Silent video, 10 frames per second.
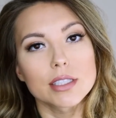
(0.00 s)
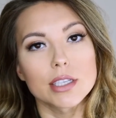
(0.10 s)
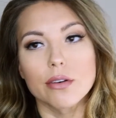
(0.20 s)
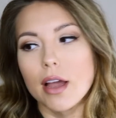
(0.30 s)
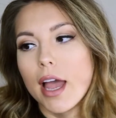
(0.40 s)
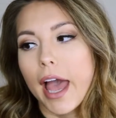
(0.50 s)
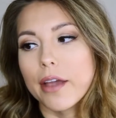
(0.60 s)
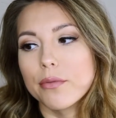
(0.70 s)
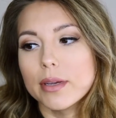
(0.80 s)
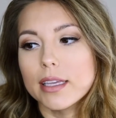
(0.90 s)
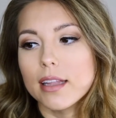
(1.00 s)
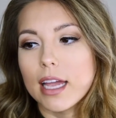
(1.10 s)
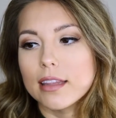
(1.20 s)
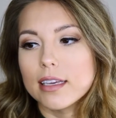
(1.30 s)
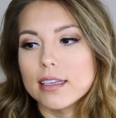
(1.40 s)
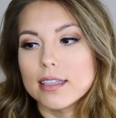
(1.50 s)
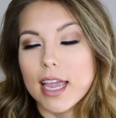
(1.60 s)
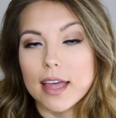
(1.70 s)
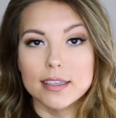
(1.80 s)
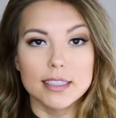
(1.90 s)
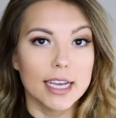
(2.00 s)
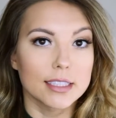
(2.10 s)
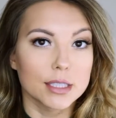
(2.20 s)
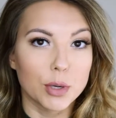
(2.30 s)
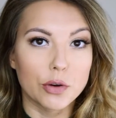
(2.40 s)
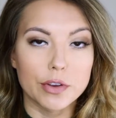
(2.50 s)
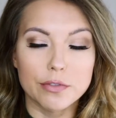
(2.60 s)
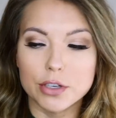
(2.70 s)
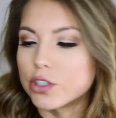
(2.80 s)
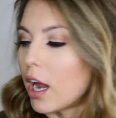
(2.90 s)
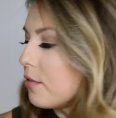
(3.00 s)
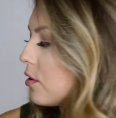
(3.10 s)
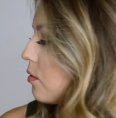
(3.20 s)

So I really like this and the size is perfect for a child travel.